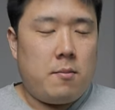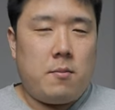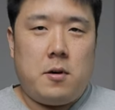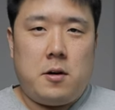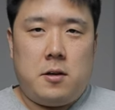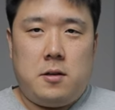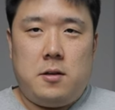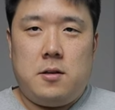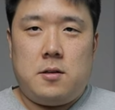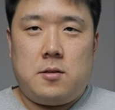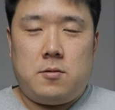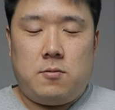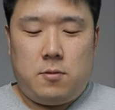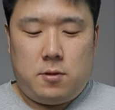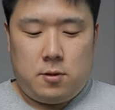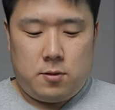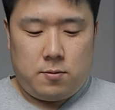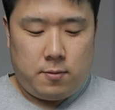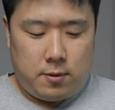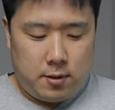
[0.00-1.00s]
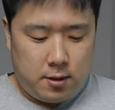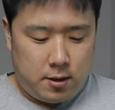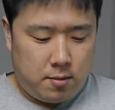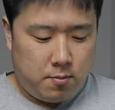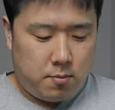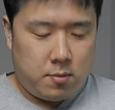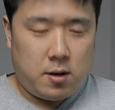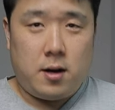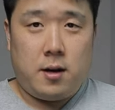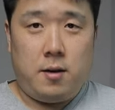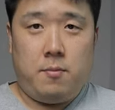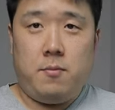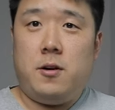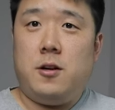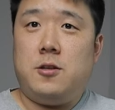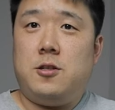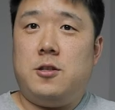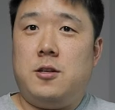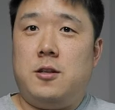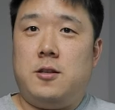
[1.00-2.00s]
but this was within my
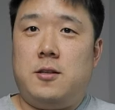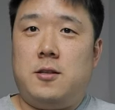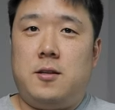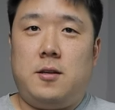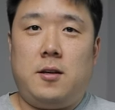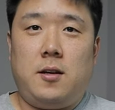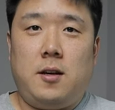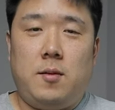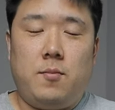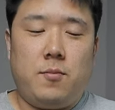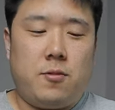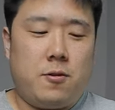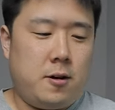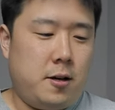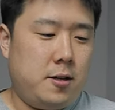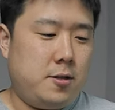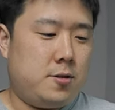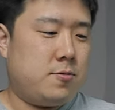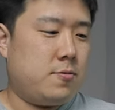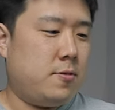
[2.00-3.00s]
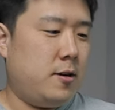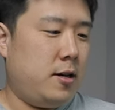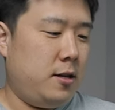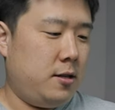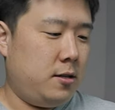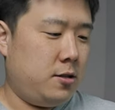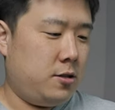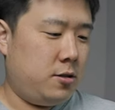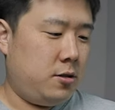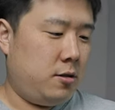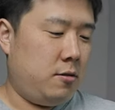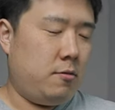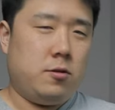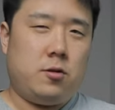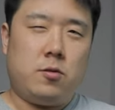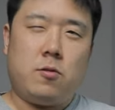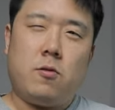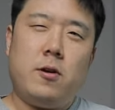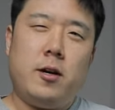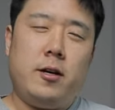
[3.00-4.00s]
budget and price range. It was
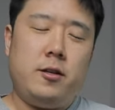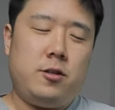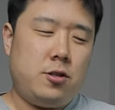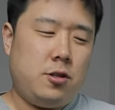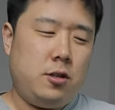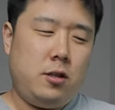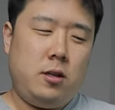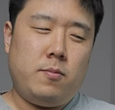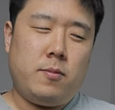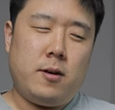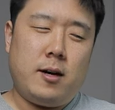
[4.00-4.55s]
quite cheap.